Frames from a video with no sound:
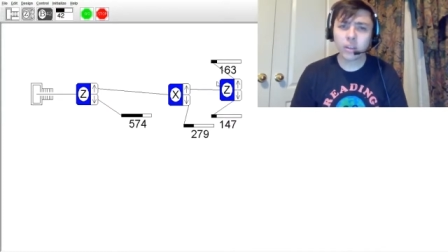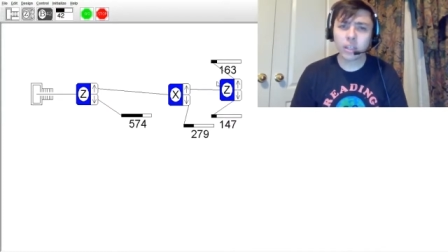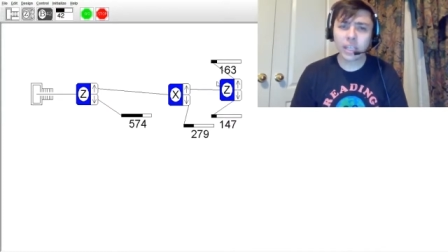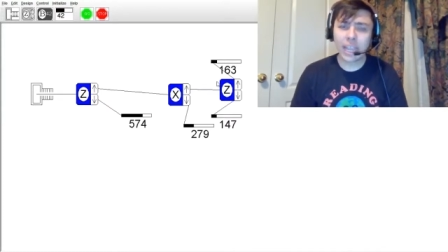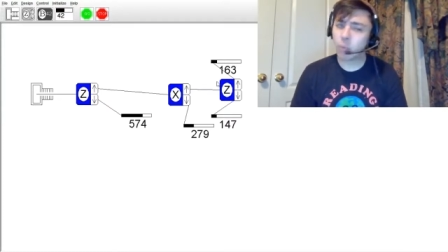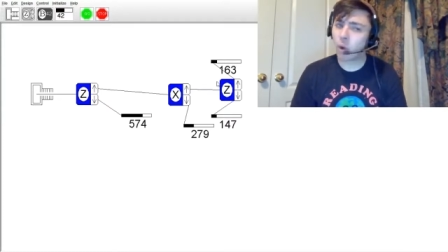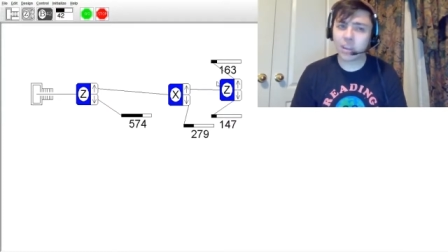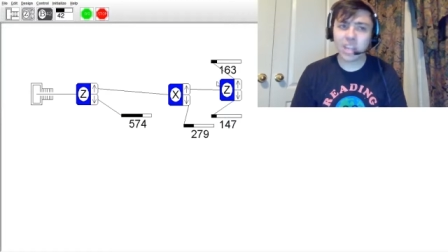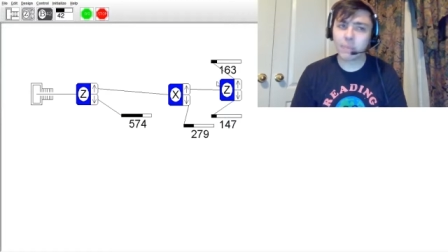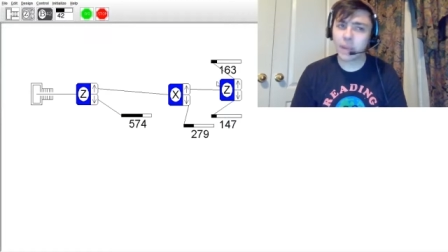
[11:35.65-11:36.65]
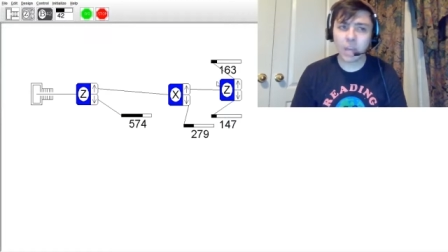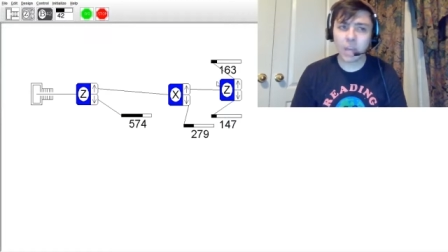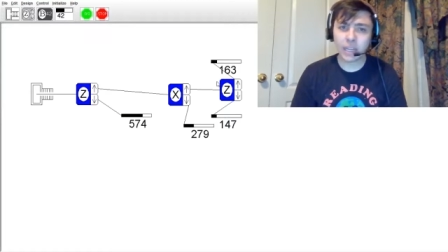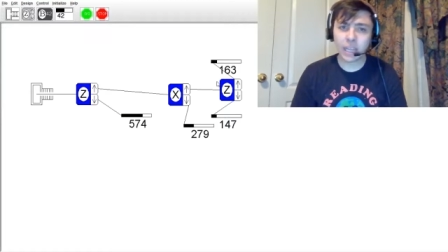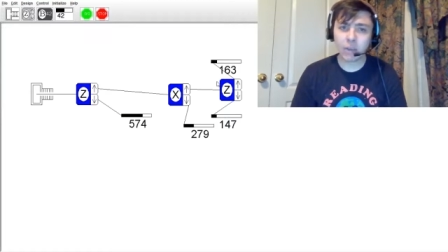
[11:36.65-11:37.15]
it wasn't spin up
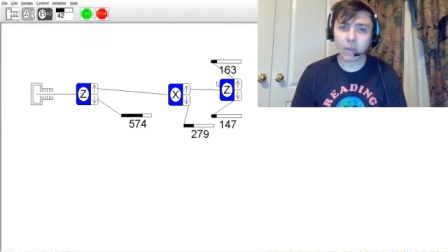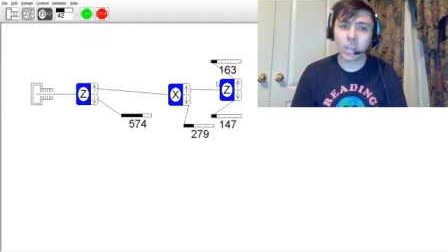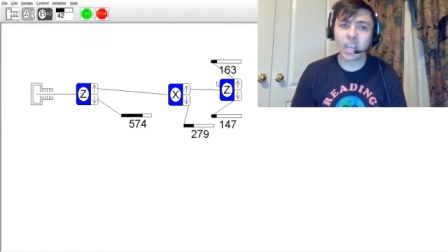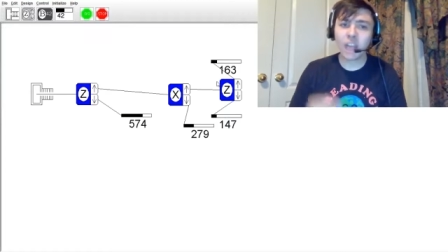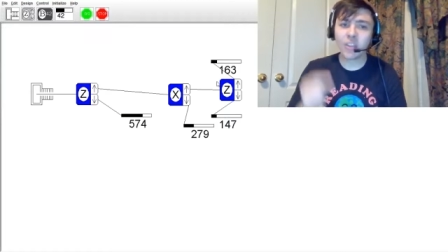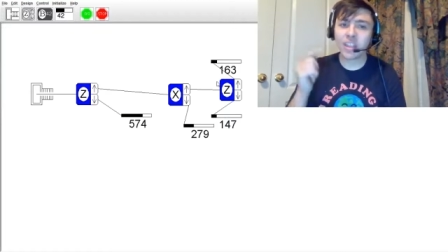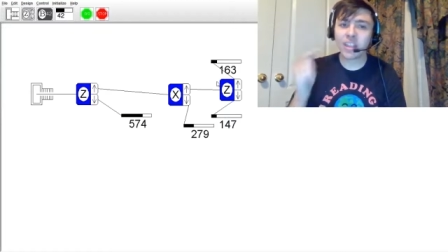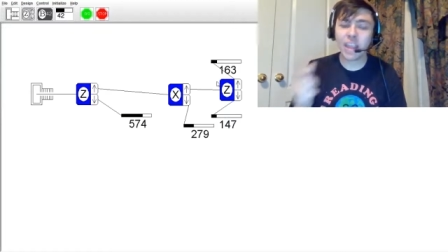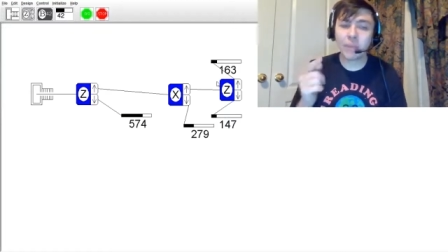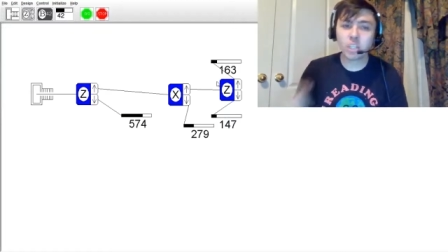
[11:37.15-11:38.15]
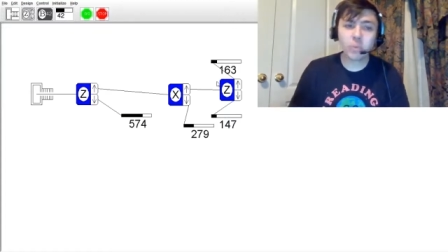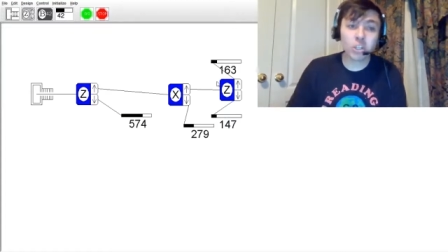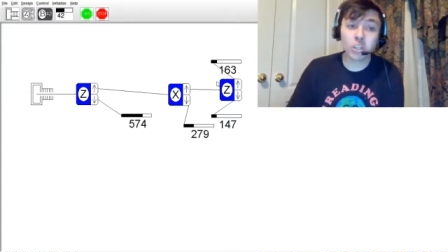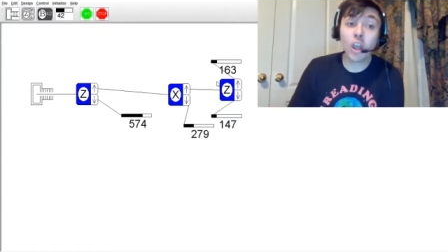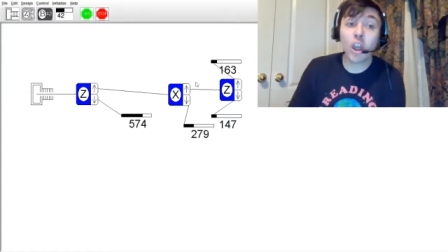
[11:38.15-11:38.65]
again. We got the same distribution.
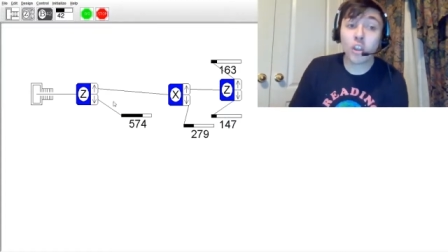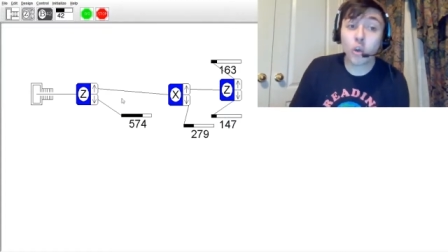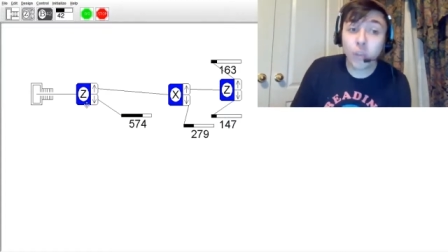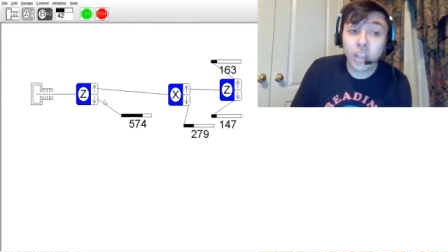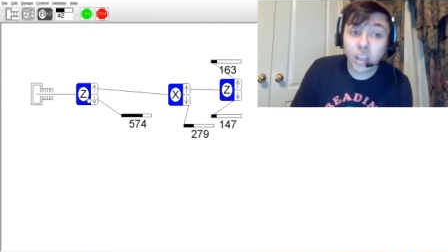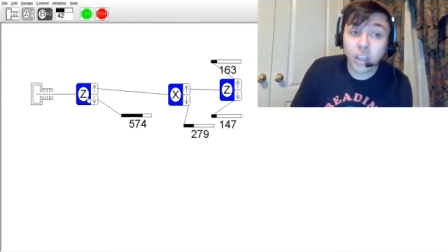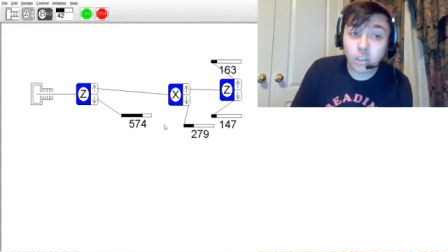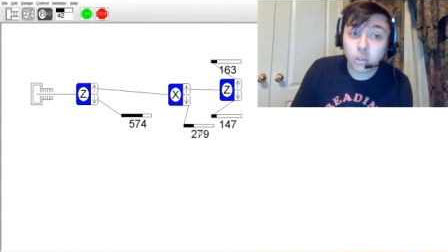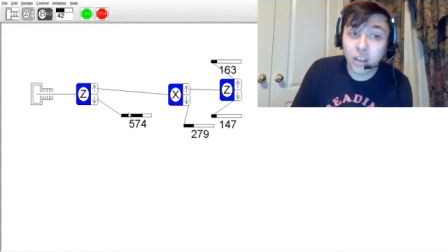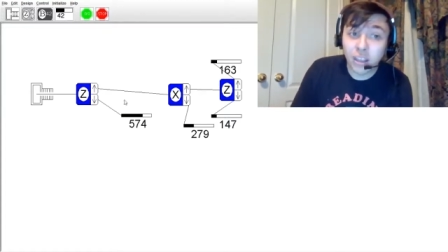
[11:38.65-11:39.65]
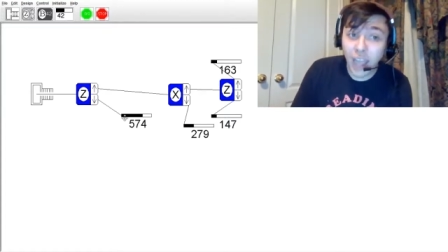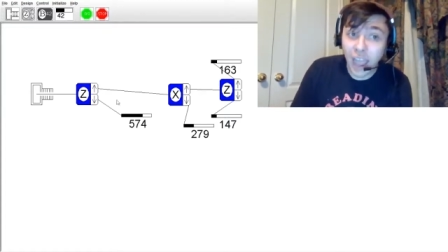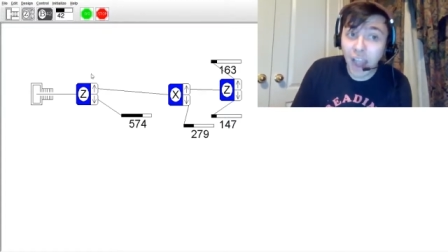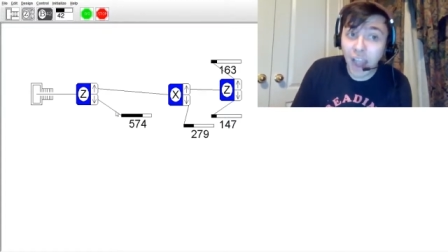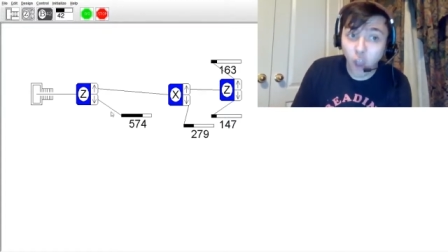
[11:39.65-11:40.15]
So these electrons that
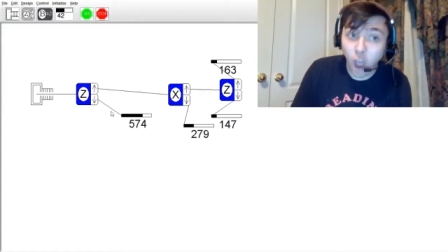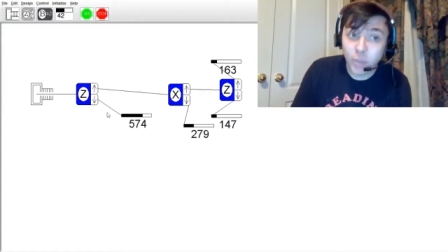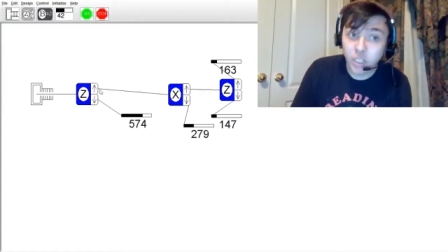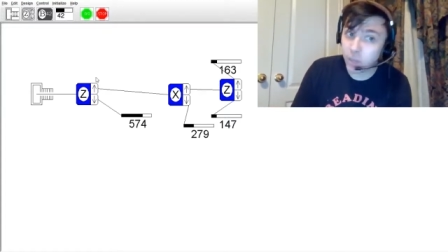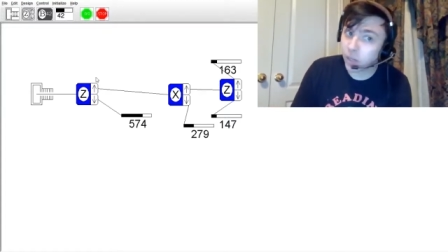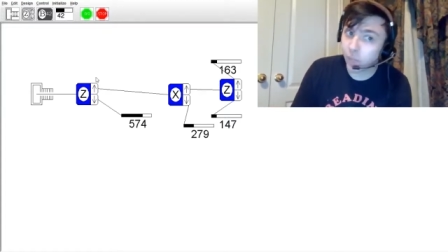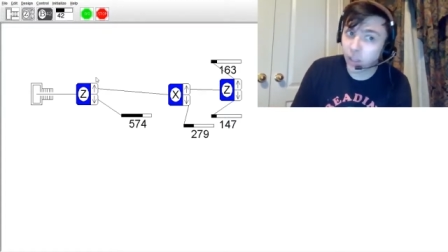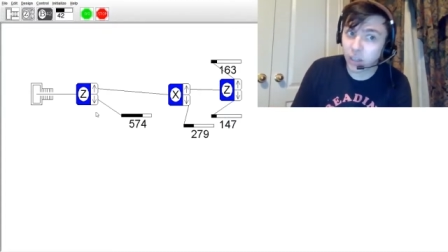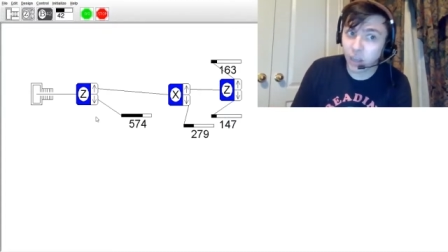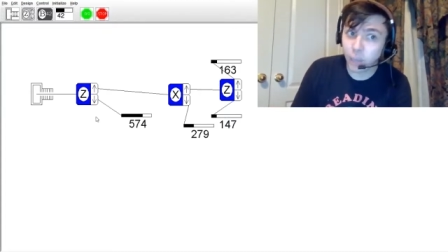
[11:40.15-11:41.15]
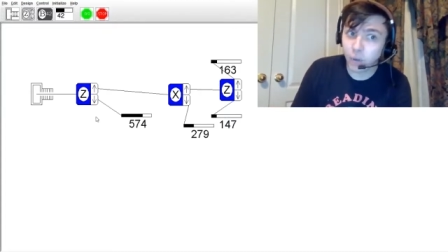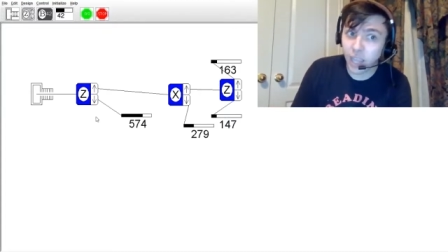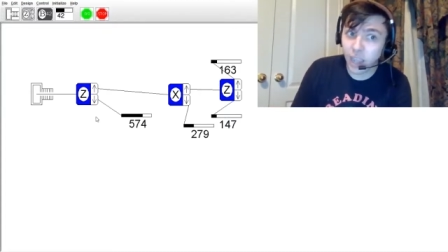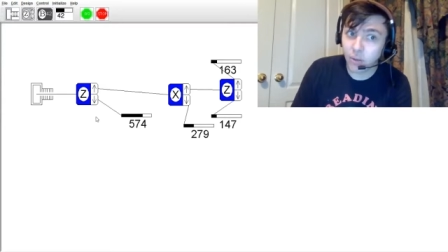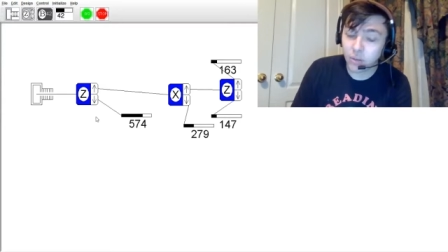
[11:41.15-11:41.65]
had the option of being deflected up or
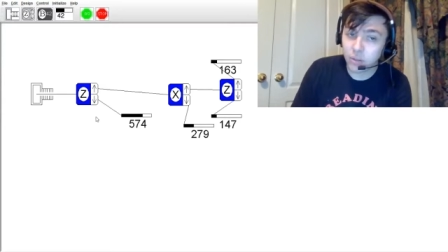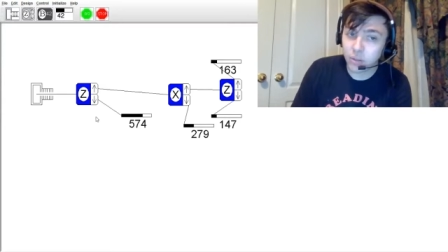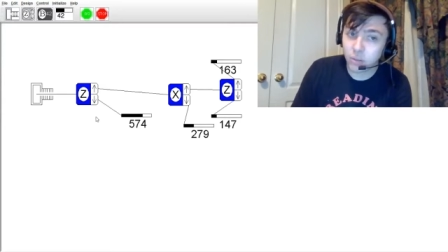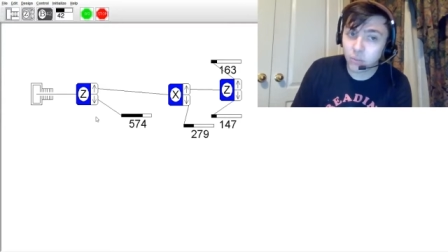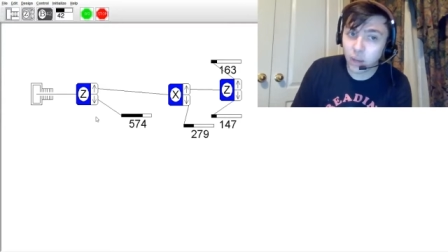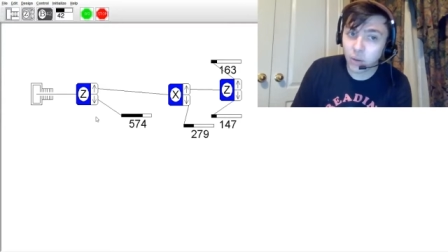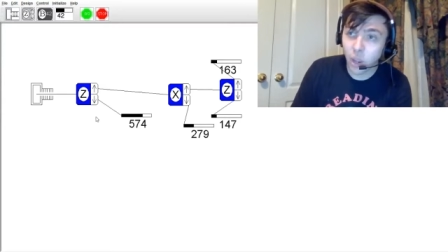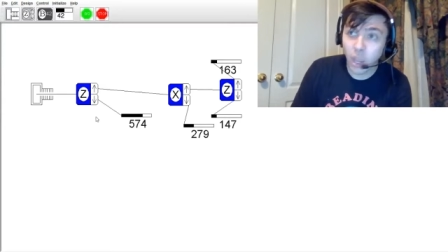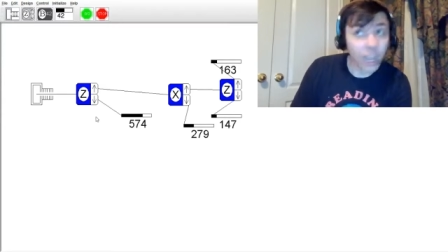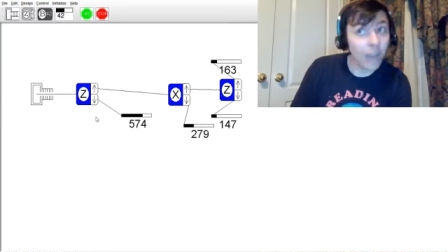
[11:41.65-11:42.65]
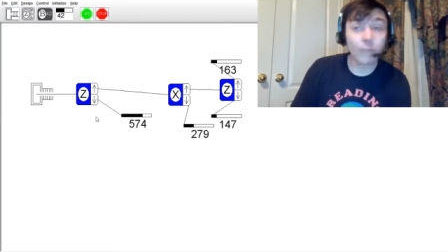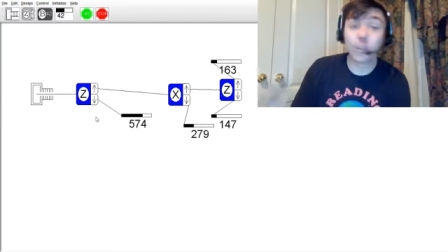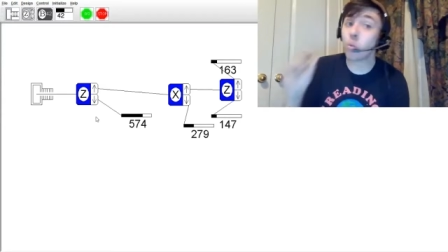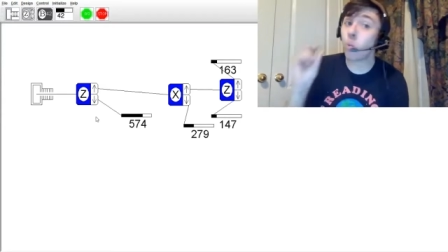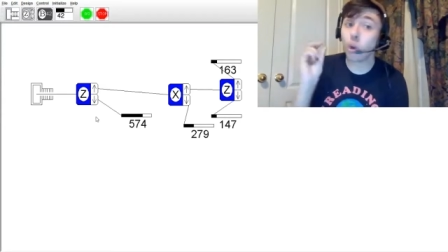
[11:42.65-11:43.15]
down, right? If there
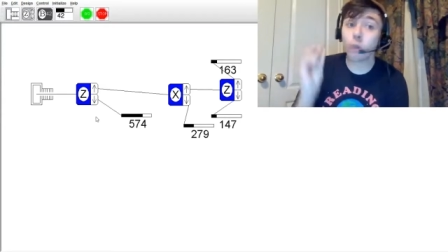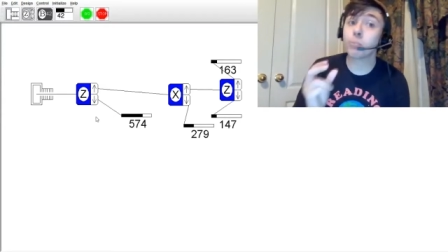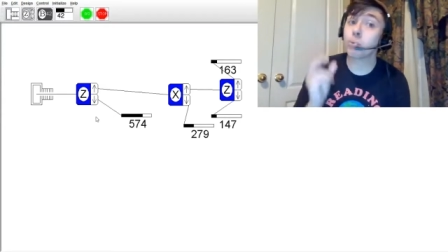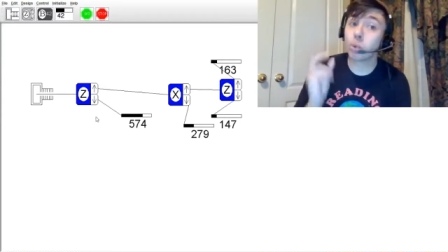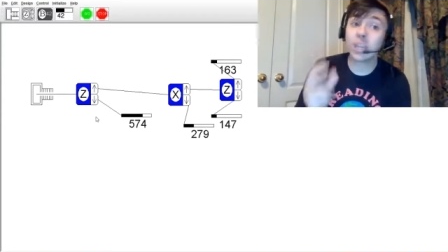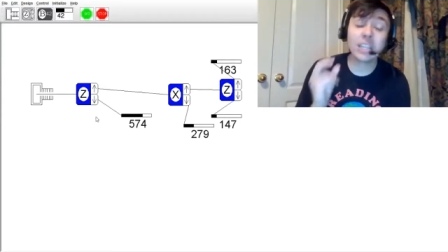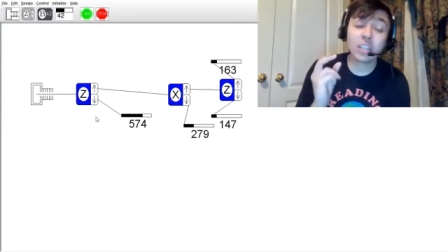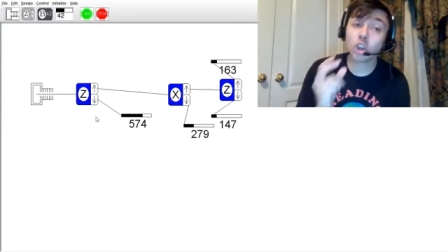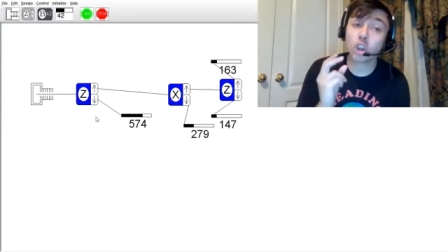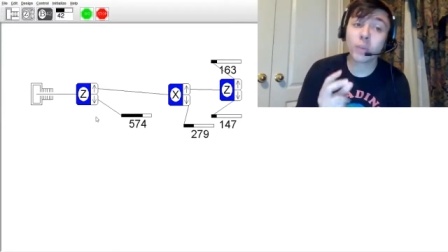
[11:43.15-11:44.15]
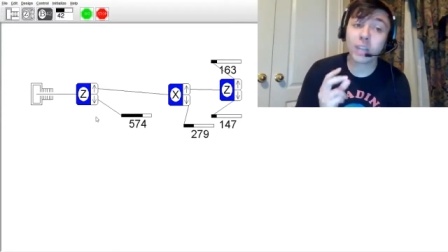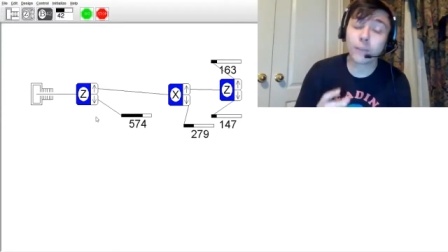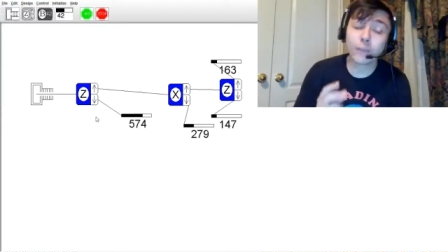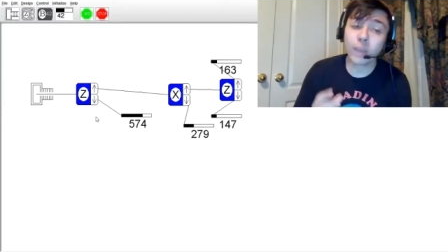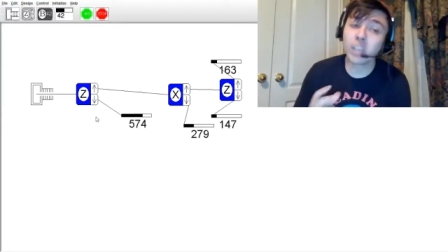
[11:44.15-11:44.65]
were predetermined
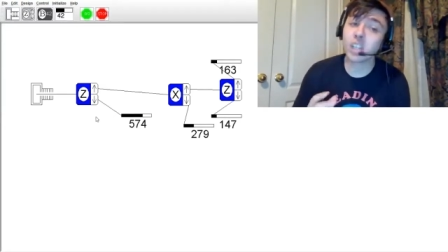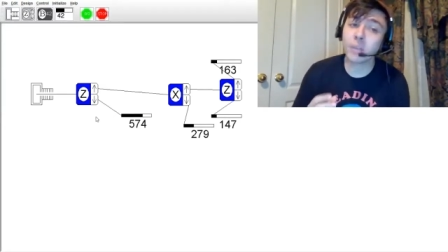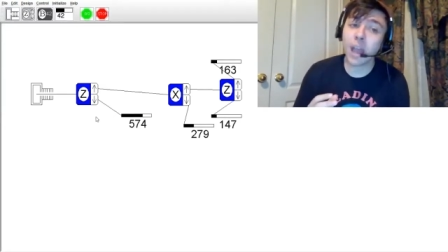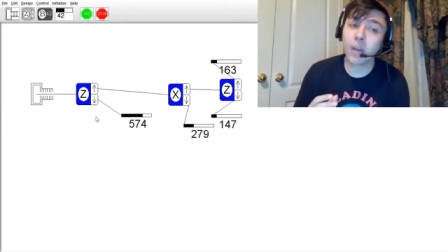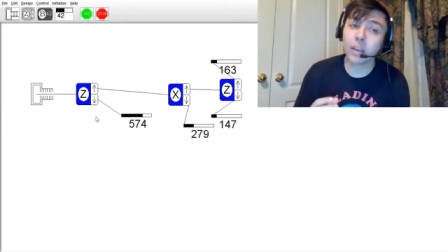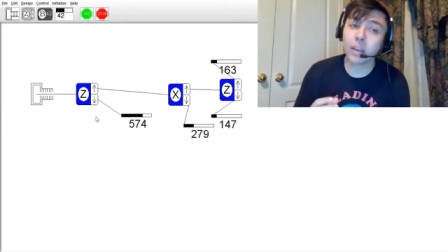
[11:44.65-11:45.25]
information about it,